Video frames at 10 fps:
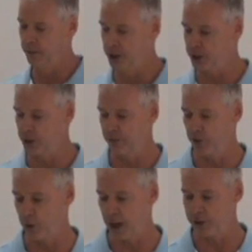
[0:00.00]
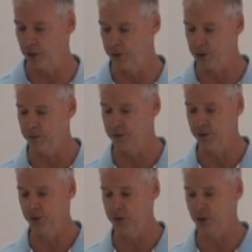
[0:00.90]
the Ministry of Correctional
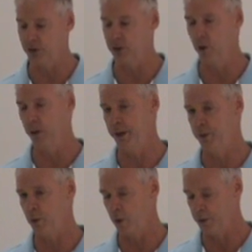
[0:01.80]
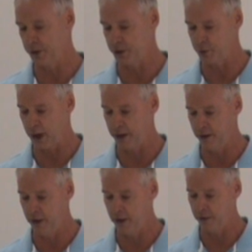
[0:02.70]
Services has slowly eroded this
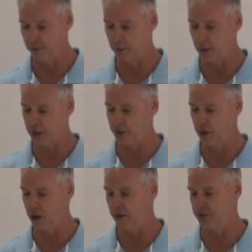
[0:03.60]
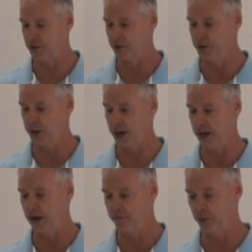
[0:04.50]
right for correctional officers and
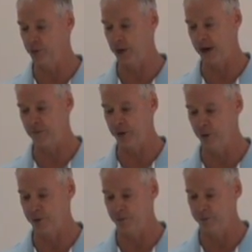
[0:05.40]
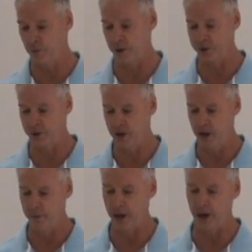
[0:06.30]
now views every use of force
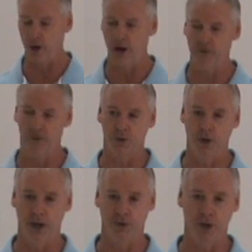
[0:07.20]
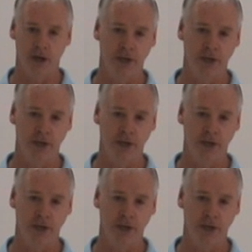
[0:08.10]
by an officer as